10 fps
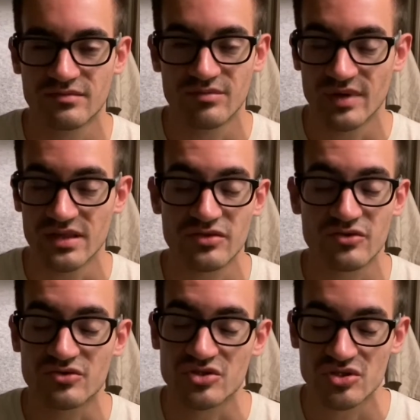been
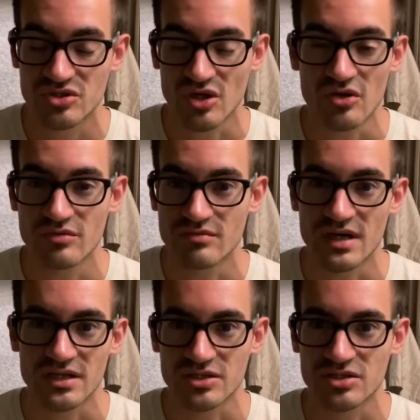through so
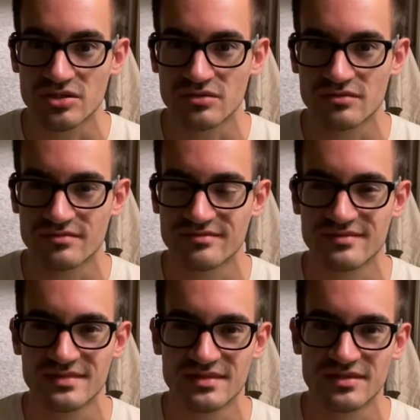much
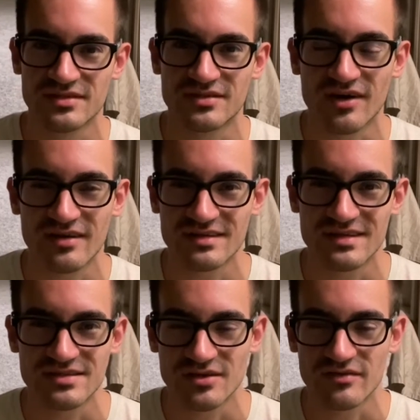
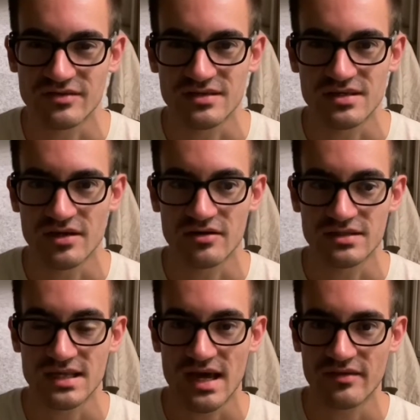darkness over the
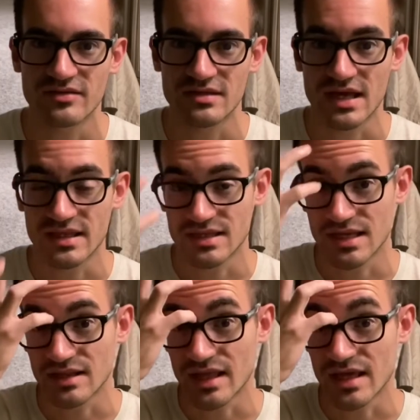years after that,
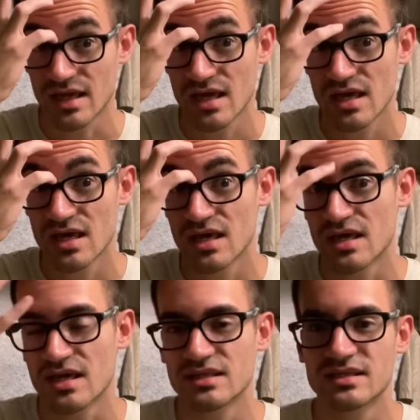that like
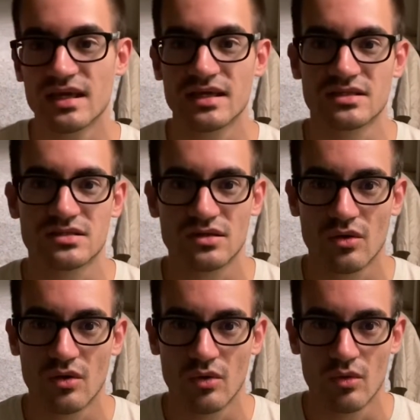it takes
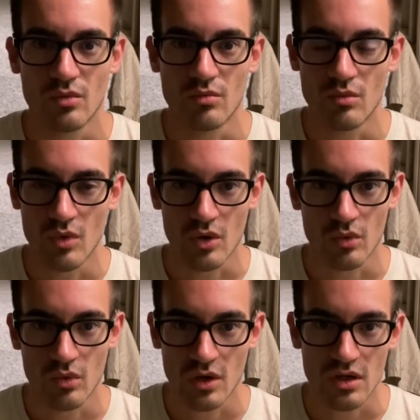more
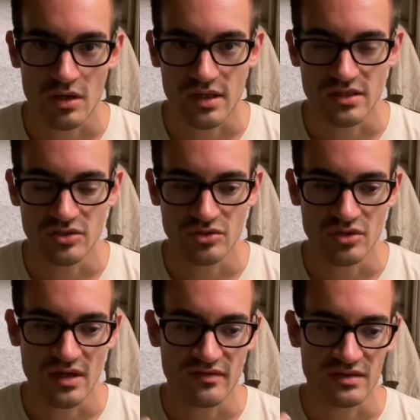work, and you
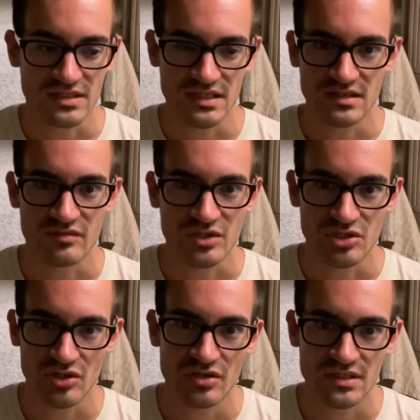have a sense of
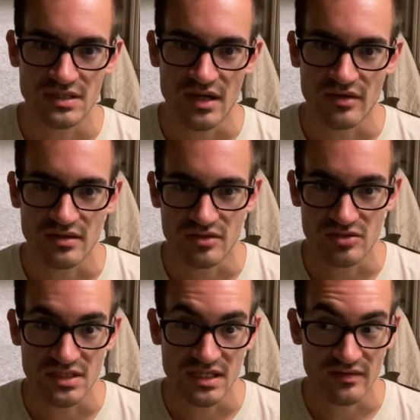maturity now and
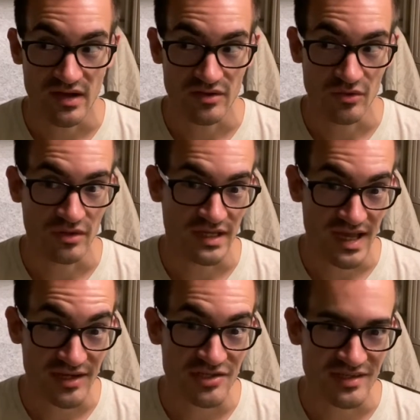understanding of how the world
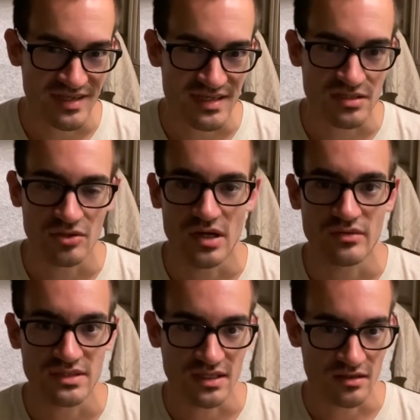actually is. I
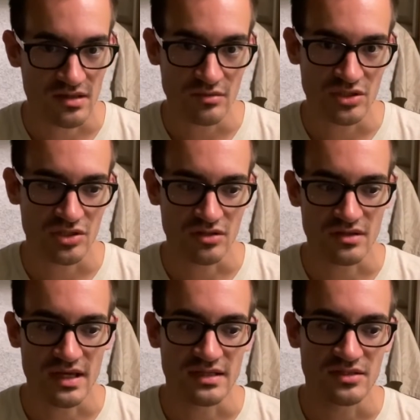was like immature
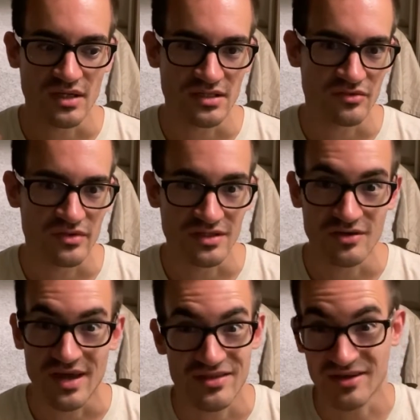then, so I didn't really know.
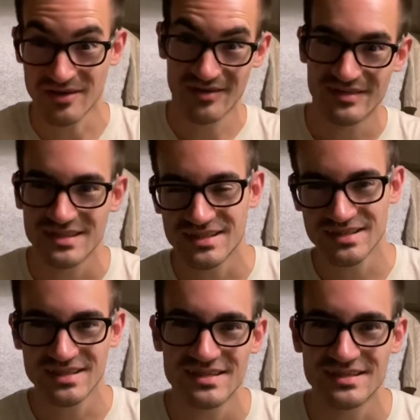I thought, oh, this is
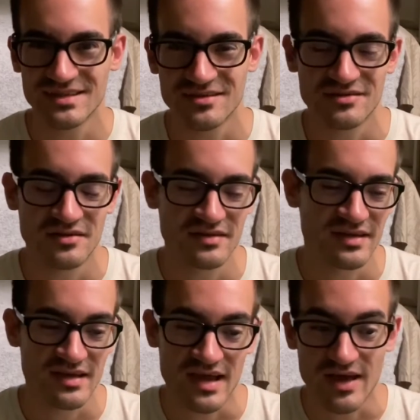easy,
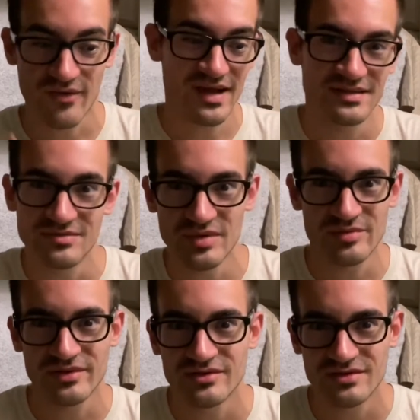like why didn't
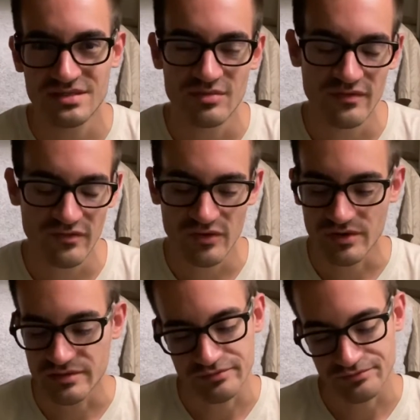people do this before?
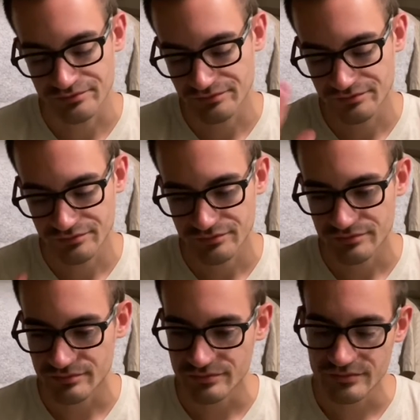And
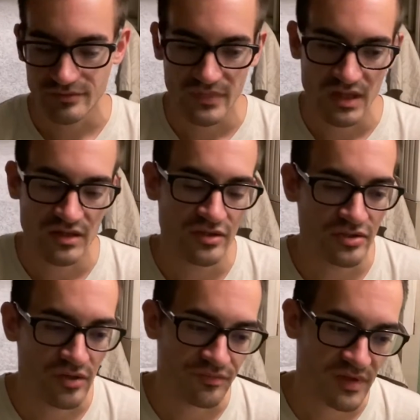
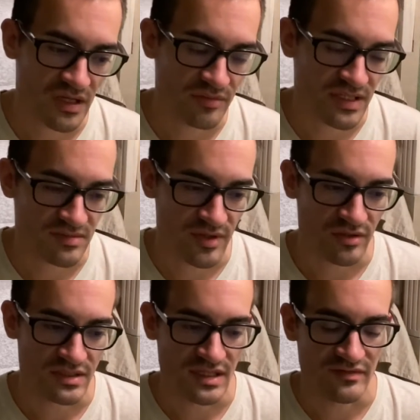God bless my
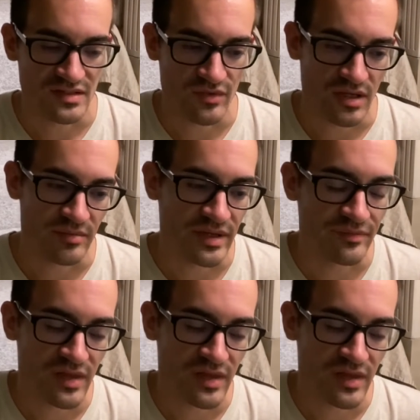old self as well, but